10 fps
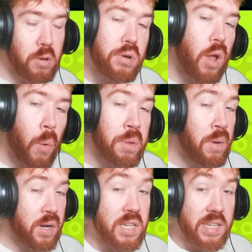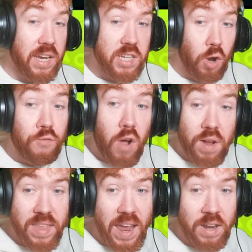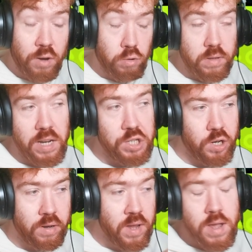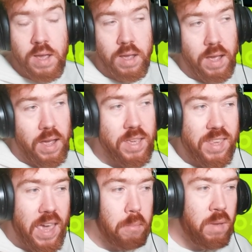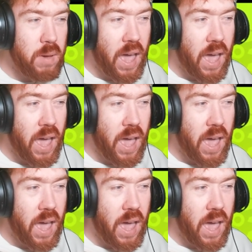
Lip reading: use the ultimate, because it's like so far the end rotation. Yeah, maybe